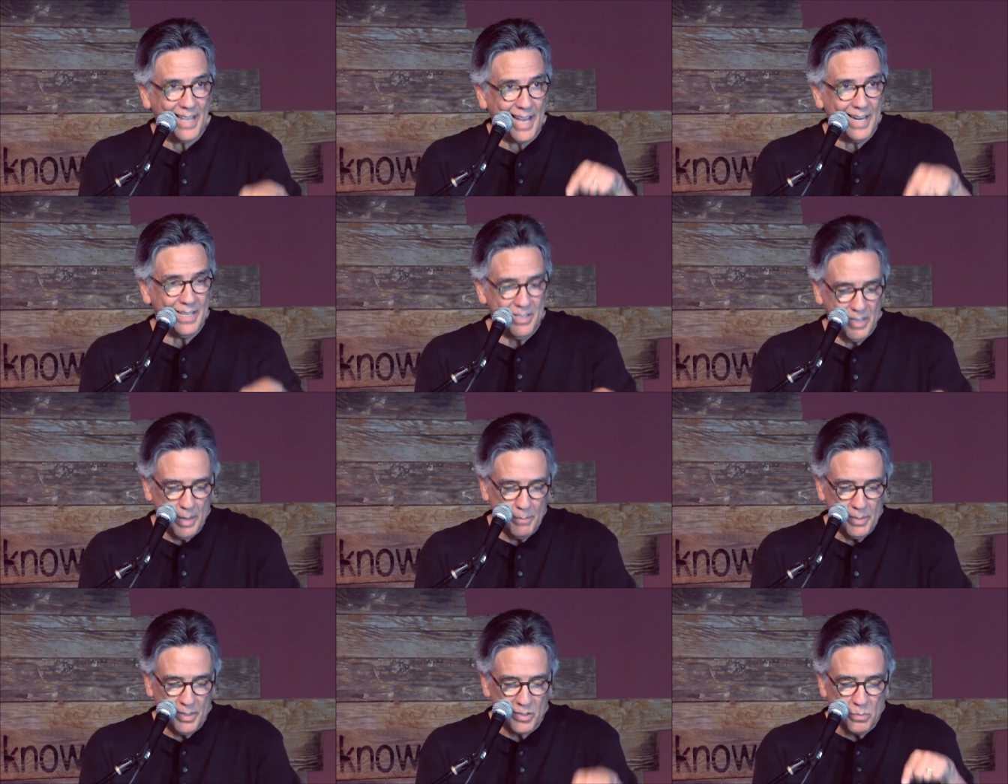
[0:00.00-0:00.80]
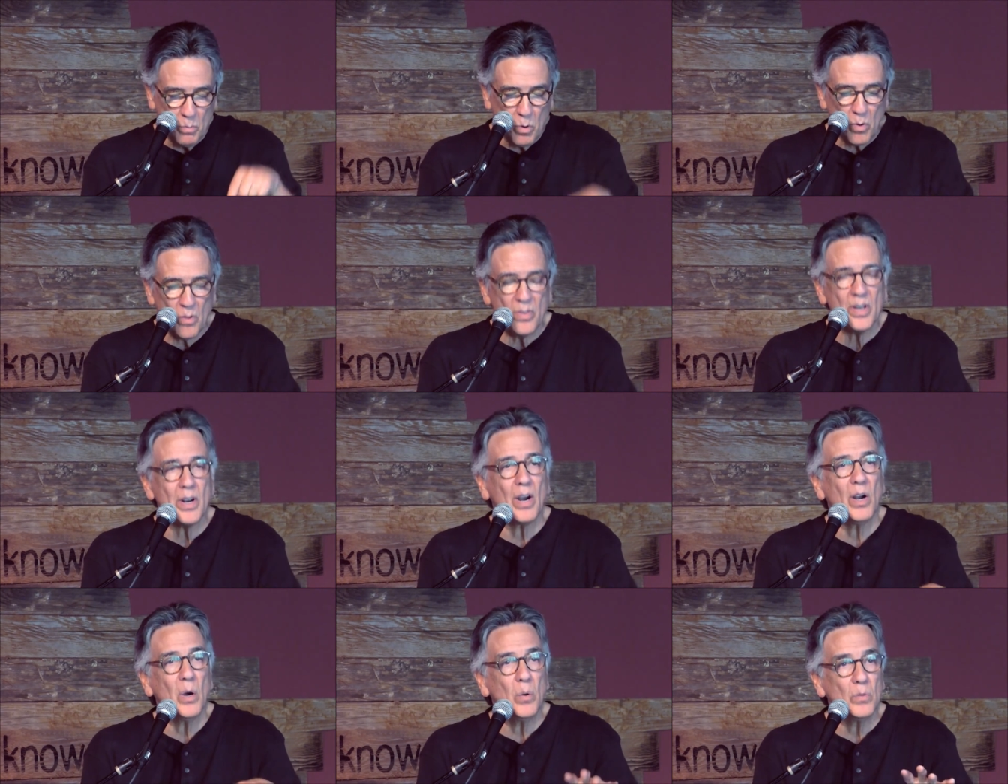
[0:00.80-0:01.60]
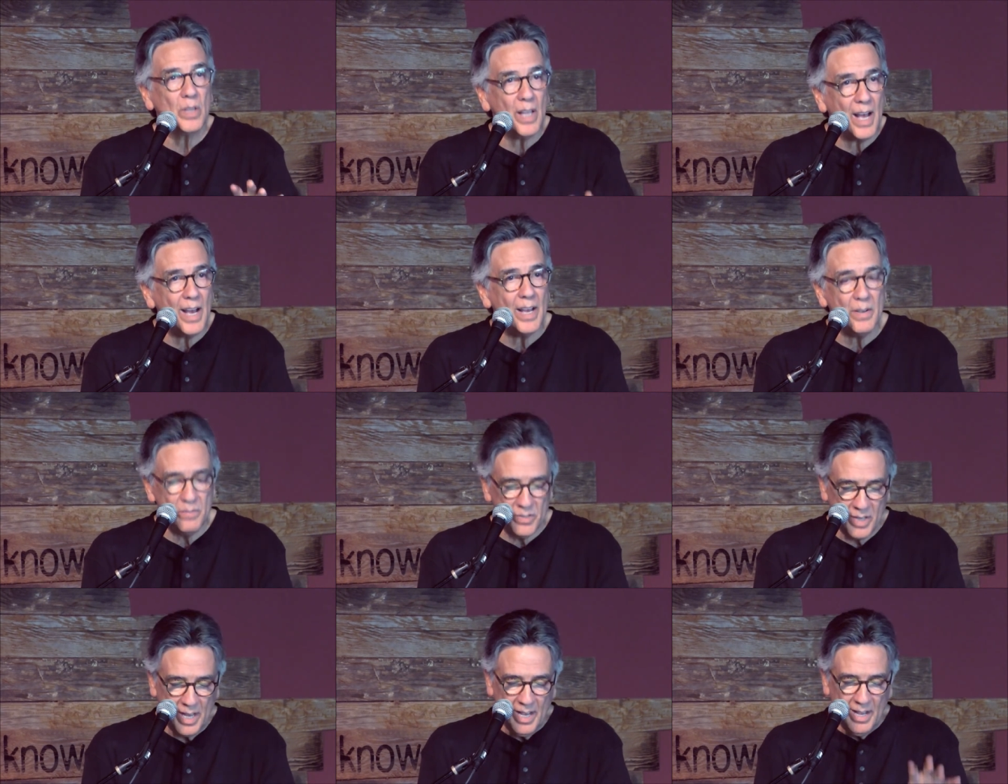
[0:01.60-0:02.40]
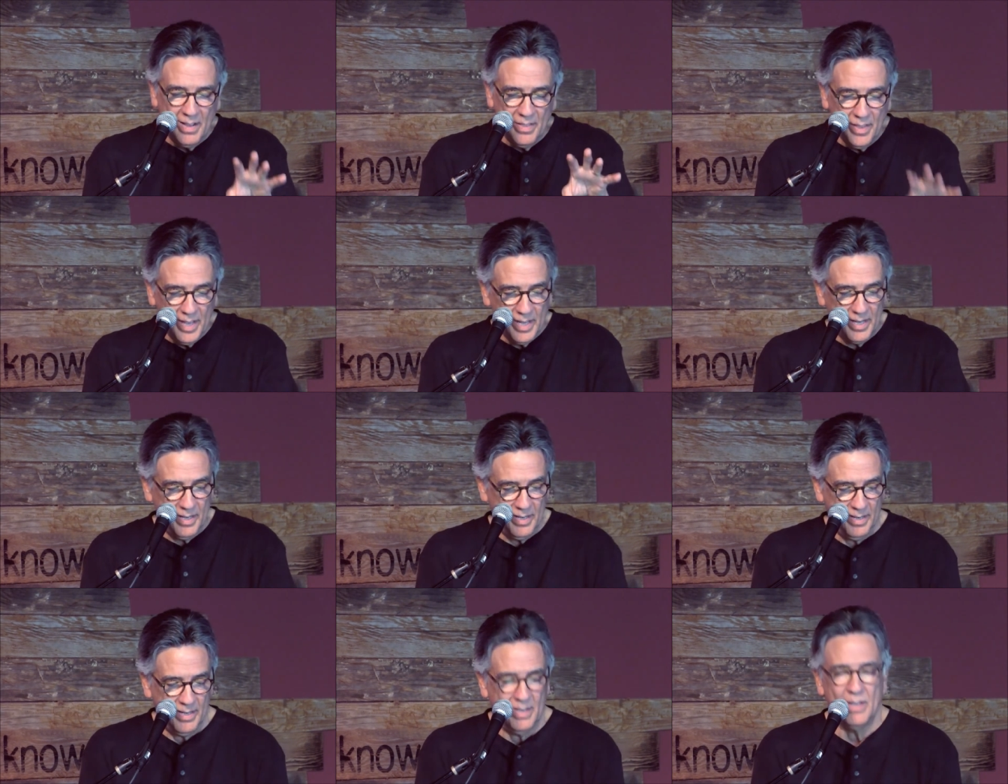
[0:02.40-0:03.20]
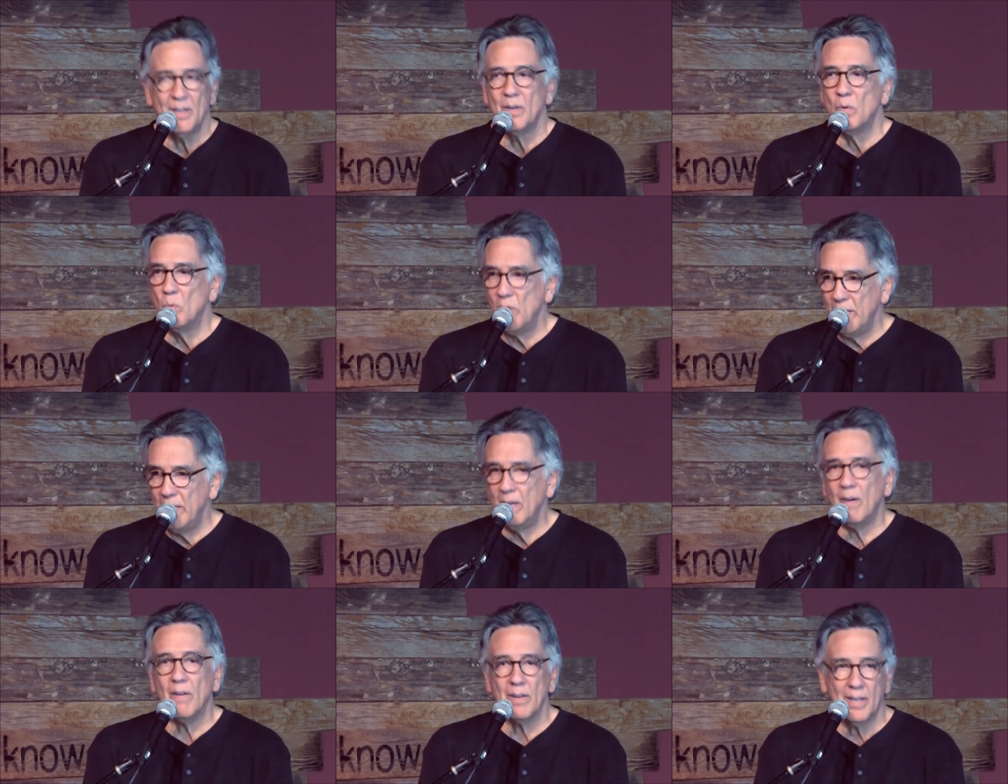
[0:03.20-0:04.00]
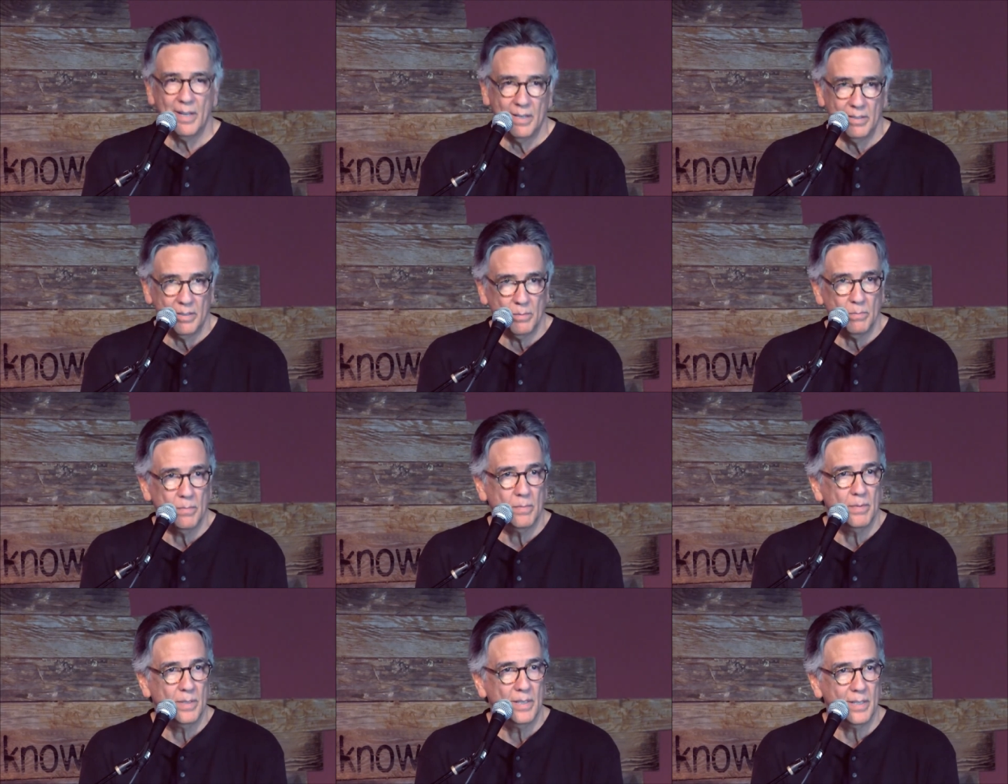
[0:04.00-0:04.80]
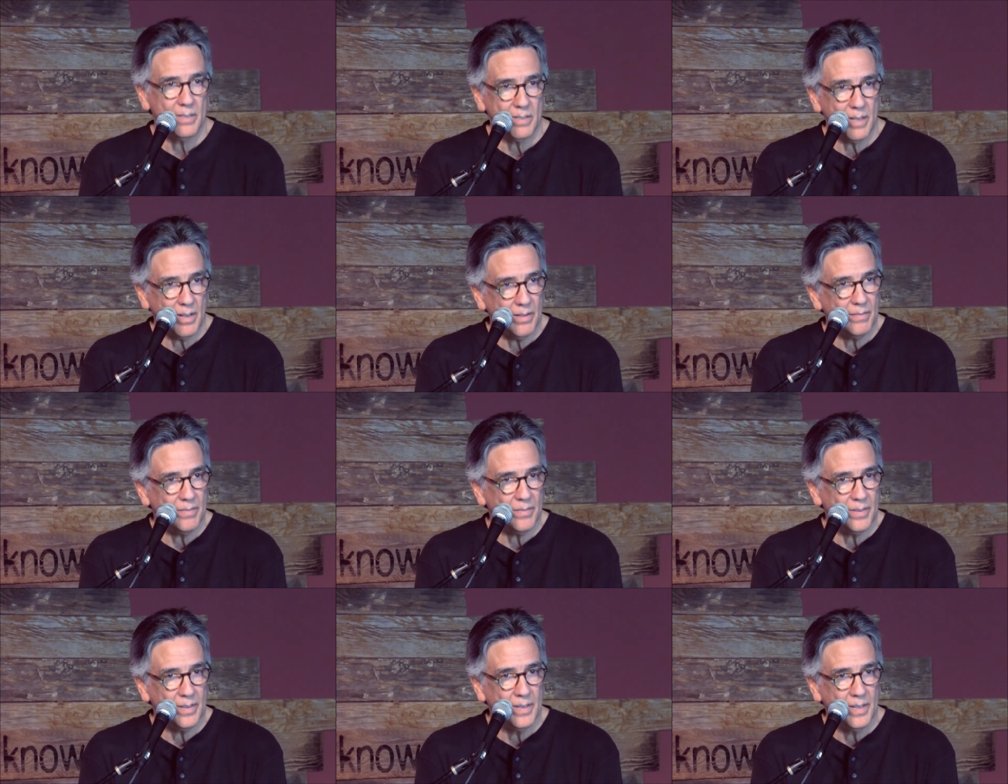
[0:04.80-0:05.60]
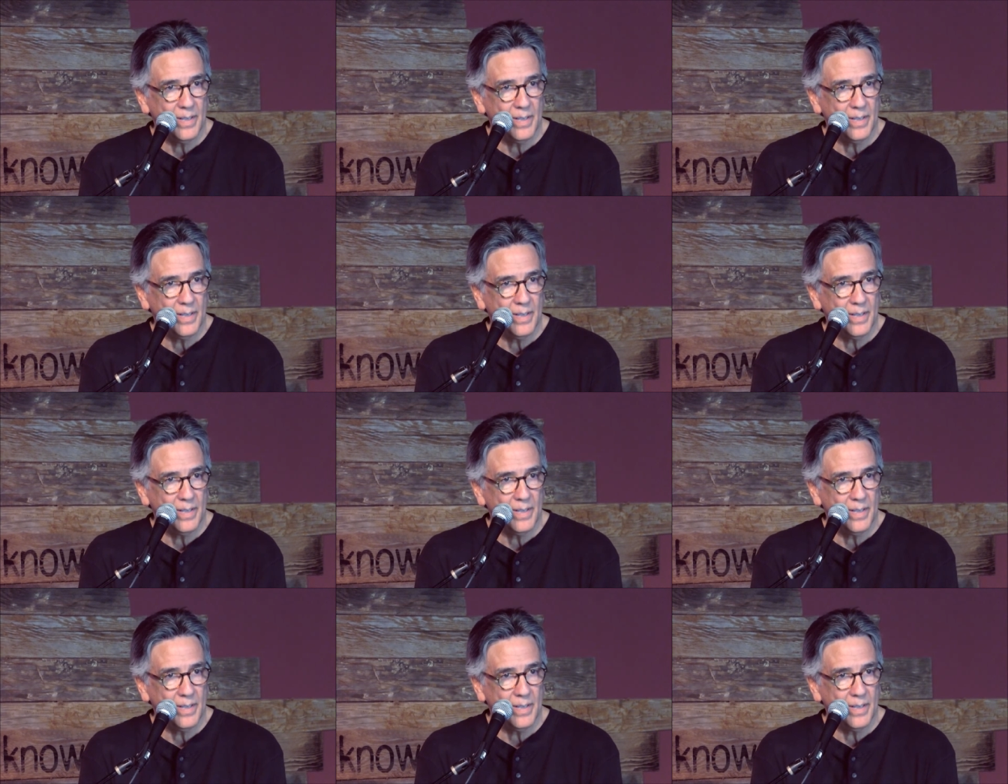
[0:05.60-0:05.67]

that acceptance more than our own lives, then we are kingdom itself.